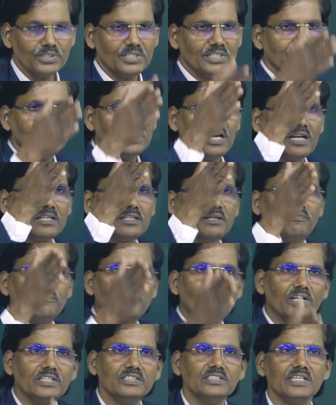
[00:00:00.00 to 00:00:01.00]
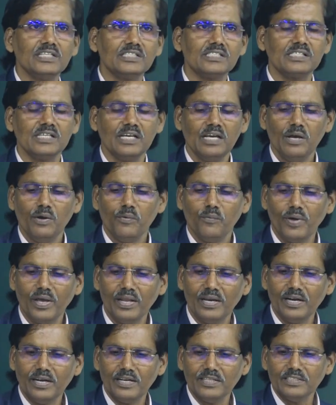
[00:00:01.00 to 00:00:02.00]
These are the fringes
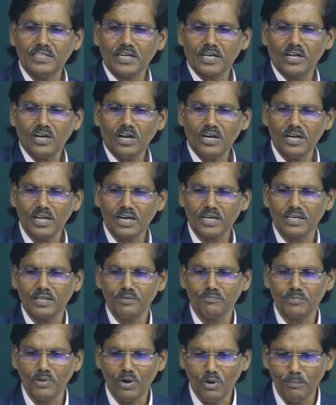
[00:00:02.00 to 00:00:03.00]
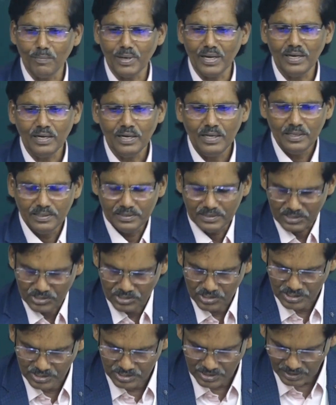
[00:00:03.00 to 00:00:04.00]
when it is a conductive domain.
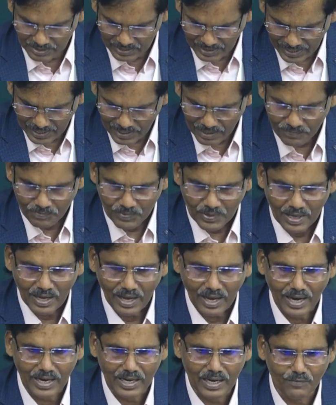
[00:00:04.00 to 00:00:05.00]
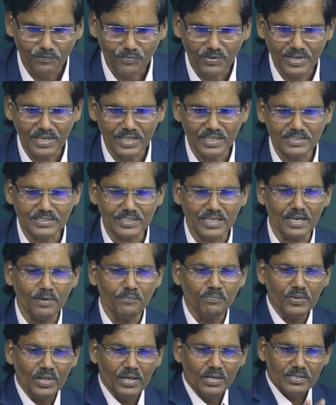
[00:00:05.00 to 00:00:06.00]
This is the thing, and if it is a
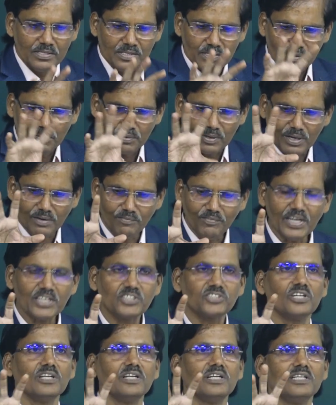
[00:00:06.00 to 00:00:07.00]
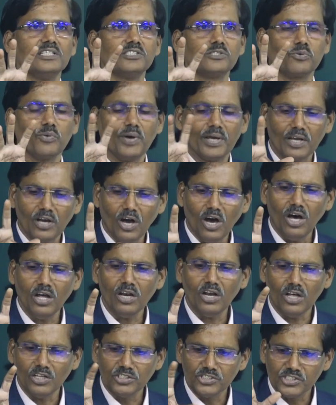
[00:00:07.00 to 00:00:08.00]
convection is going
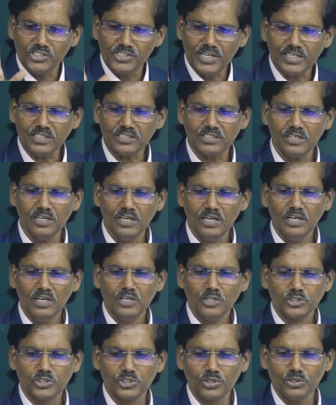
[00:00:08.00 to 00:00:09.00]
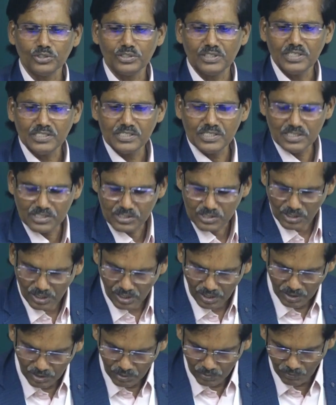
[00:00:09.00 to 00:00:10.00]
on set, so this is
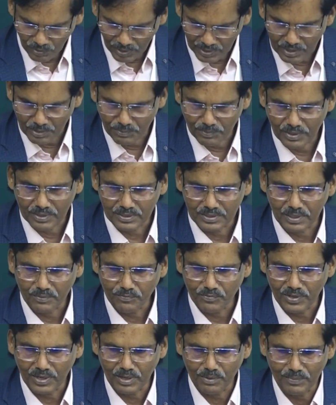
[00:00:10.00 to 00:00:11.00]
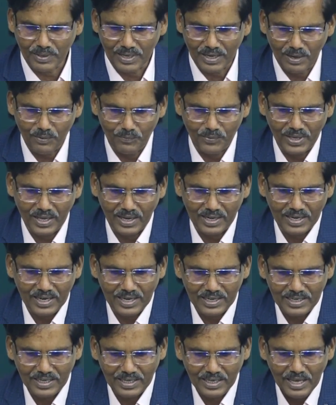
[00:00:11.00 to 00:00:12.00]
whatever the phenomena we are
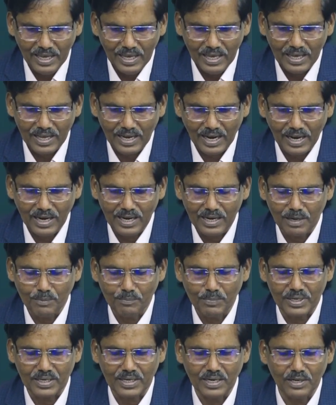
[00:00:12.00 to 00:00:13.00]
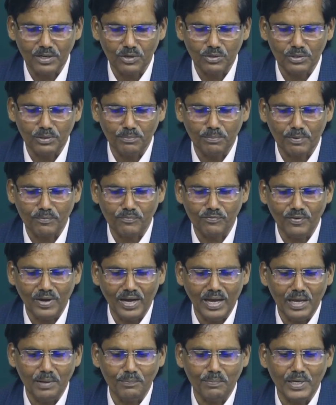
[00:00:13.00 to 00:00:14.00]
getting. Rayleigh number 10 to the power
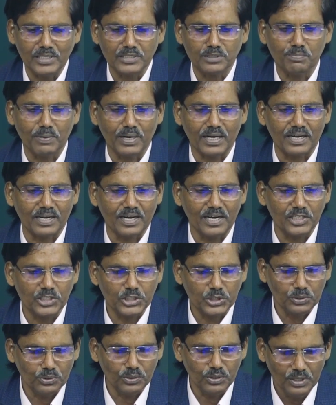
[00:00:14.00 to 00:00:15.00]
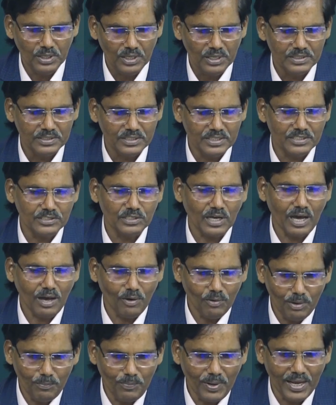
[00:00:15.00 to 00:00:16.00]
5, aspect ratio. These
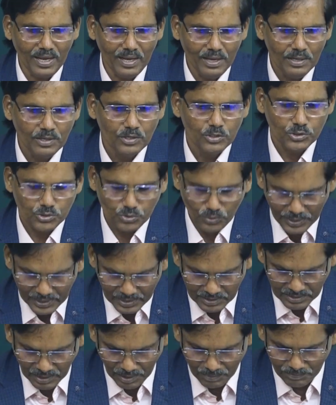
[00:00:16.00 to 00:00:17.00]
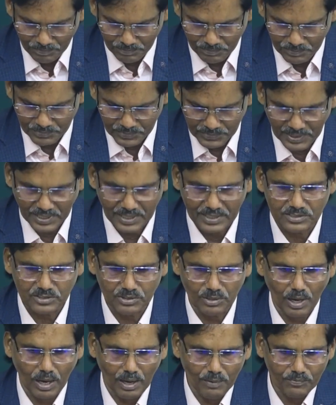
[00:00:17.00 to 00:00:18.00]
I will be showing some
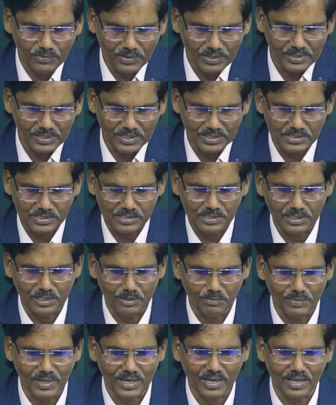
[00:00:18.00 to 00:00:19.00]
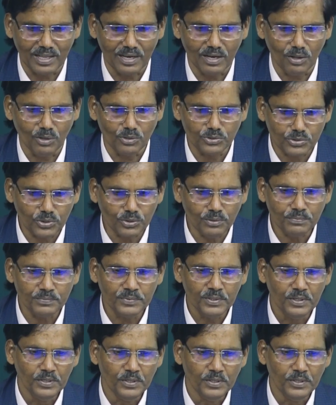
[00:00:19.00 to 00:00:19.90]
things after this numerical also.